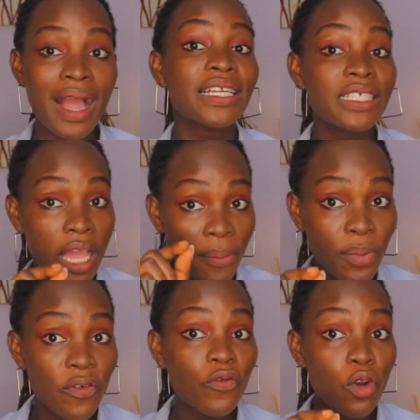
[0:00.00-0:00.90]
ask
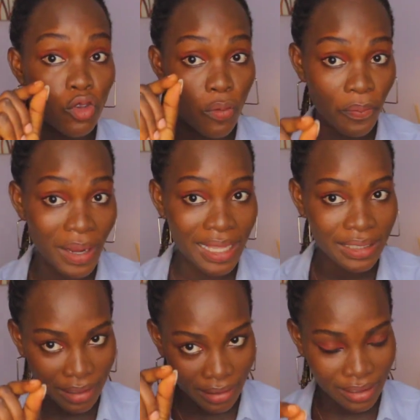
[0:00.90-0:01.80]
before you
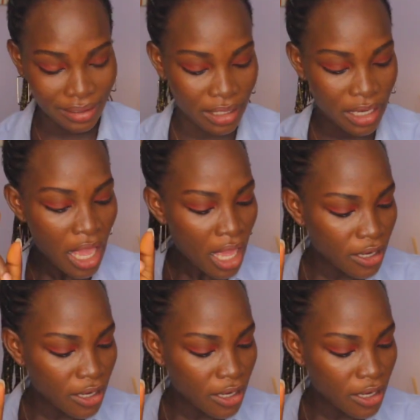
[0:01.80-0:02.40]
plant the seed?